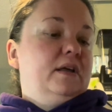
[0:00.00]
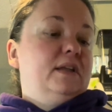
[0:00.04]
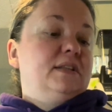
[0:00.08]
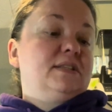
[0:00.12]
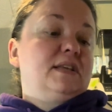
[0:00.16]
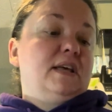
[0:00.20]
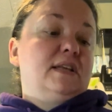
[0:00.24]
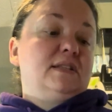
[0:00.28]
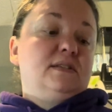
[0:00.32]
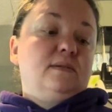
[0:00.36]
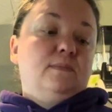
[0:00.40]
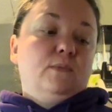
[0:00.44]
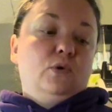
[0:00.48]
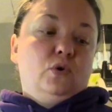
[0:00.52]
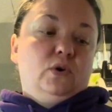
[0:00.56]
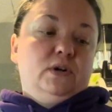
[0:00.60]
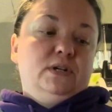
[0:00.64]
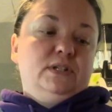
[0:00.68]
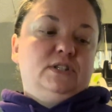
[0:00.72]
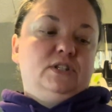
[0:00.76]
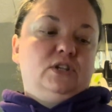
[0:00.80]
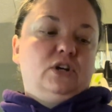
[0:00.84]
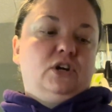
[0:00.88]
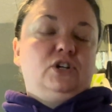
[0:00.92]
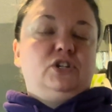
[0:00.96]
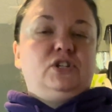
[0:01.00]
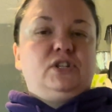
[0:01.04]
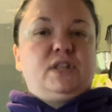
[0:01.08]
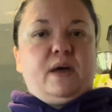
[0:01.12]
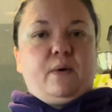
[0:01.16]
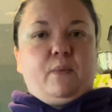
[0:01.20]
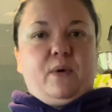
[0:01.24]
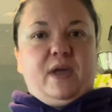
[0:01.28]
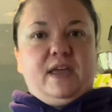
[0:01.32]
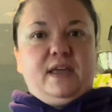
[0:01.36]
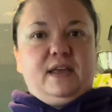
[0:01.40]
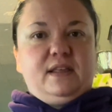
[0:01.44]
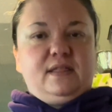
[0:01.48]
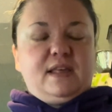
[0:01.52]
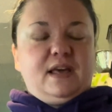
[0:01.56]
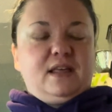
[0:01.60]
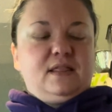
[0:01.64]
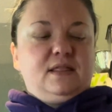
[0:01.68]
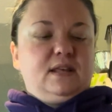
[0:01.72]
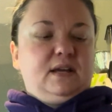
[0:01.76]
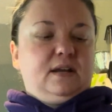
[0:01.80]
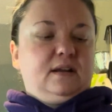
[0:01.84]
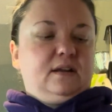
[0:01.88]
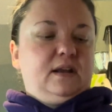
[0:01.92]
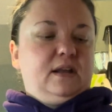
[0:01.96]
It's got some cornstarch, that way you can get that
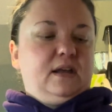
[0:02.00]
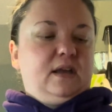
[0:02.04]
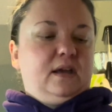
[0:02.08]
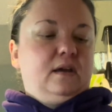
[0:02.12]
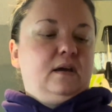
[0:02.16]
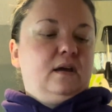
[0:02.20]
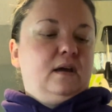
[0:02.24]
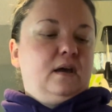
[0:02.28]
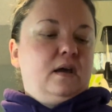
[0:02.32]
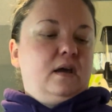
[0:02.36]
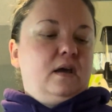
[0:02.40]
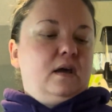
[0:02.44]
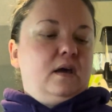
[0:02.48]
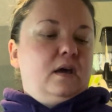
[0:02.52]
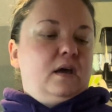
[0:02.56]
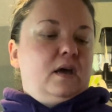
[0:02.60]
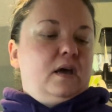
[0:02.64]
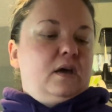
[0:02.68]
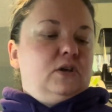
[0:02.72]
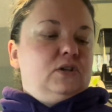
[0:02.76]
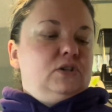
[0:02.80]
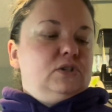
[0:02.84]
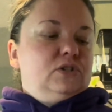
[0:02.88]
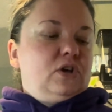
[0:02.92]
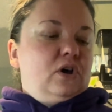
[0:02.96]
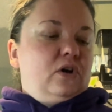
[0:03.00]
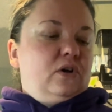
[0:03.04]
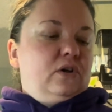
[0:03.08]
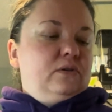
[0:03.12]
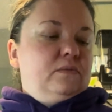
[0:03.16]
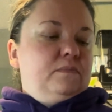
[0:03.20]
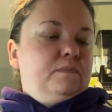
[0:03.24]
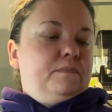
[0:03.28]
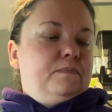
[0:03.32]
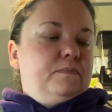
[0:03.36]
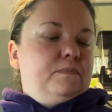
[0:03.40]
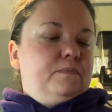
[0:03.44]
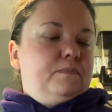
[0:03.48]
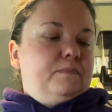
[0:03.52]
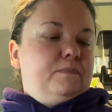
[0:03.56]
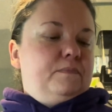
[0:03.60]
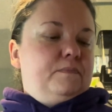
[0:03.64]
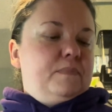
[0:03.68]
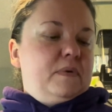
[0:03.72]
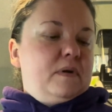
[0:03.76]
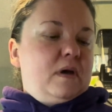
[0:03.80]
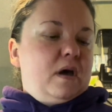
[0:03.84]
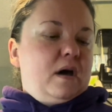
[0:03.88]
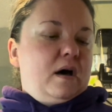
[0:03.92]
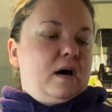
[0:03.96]
thickening. Salt,
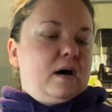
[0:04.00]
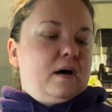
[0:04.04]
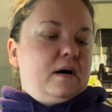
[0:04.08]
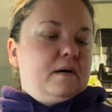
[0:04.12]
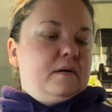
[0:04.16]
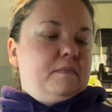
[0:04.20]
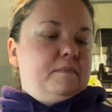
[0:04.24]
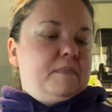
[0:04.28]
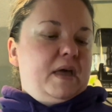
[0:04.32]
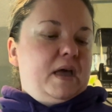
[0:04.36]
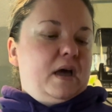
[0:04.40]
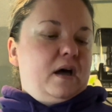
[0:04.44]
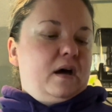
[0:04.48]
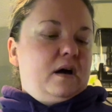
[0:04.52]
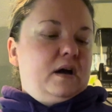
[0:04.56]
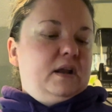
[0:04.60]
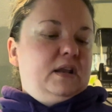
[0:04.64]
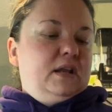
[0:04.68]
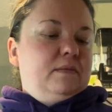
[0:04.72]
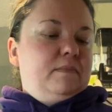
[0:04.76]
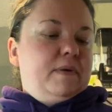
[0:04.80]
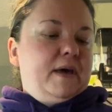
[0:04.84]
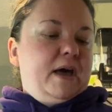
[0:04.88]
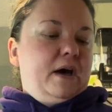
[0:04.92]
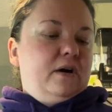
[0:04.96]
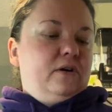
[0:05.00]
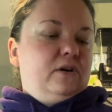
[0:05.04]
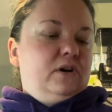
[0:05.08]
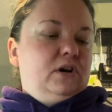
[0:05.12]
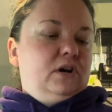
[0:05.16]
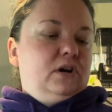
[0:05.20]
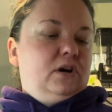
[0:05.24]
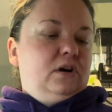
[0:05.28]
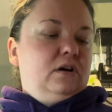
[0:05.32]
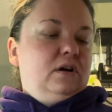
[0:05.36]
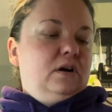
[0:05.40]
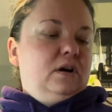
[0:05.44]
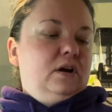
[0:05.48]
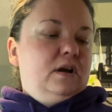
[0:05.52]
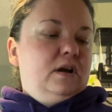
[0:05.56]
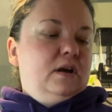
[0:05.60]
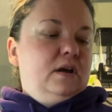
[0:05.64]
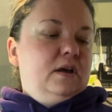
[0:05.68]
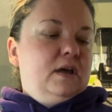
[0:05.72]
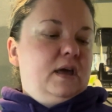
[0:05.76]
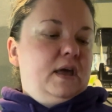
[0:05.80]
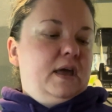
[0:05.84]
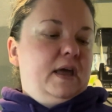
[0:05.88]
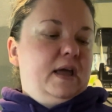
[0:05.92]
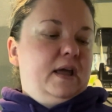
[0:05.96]
onion powder,
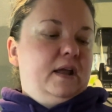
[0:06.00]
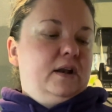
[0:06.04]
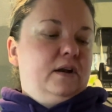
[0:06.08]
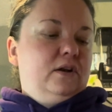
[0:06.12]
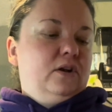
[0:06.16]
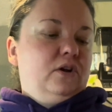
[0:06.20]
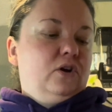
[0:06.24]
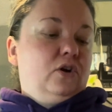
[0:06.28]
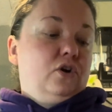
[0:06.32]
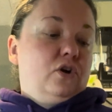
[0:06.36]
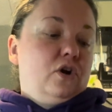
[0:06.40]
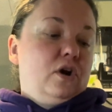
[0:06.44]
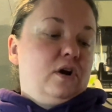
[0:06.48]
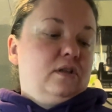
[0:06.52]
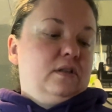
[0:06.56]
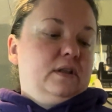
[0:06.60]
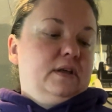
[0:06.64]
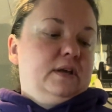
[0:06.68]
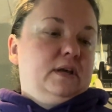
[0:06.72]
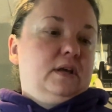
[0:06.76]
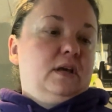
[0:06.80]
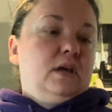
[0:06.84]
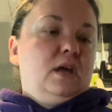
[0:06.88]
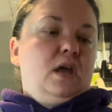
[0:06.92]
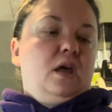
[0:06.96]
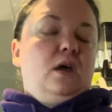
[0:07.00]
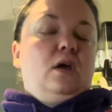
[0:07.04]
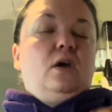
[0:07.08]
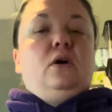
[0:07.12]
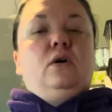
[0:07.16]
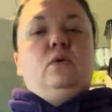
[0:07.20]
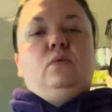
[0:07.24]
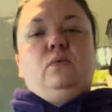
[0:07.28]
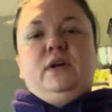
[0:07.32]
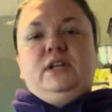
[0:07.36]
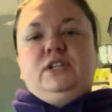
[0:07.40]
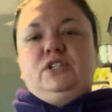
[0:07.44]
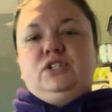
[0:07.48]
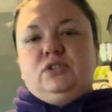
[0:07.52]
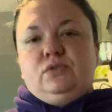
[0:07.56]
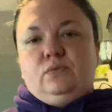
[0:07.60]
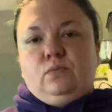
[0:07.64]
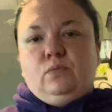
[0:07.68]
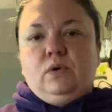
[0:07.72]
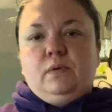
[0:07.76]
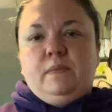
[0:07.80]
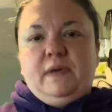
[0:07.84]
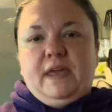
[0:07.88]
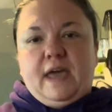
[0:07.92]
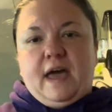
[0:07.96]
and garlic, which
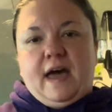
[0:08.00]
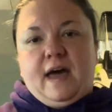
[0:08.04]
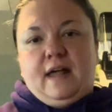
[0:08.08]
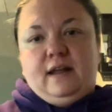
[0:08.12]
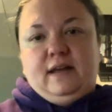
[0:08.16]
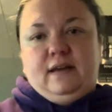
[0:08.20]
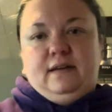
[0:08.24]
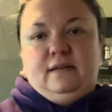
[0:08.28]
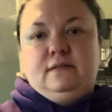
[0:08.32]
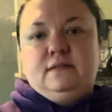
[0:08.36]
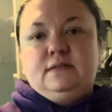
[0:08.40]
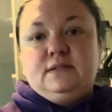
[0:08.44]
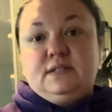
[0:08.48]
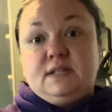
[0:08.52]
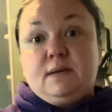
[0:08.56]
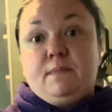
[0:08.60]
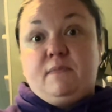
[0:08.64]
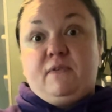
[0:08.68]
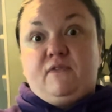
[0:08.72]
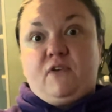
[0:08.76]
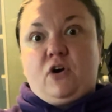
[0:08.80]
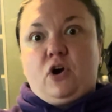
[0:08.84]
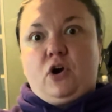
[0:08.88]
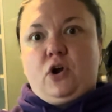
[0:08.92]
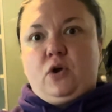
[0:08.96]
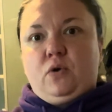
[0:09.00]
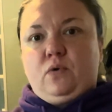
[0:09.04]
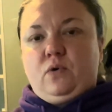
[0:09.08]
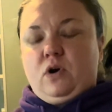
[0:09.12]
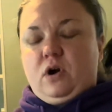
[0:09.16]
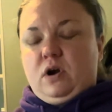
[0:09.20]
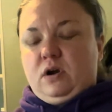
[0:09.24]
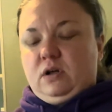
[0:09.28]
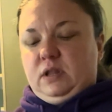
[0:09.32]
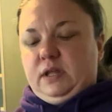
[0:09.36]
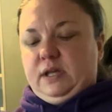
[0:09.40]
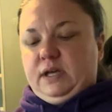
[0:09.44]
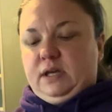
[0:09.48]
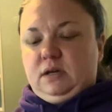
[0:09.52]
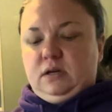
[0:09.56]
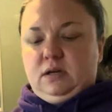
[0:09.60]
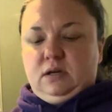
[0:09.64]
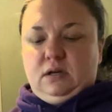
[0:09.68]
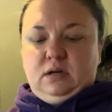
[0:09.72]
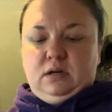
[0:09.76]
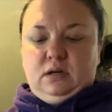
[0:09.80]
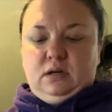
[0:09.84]
we'll be adding some of our own garlic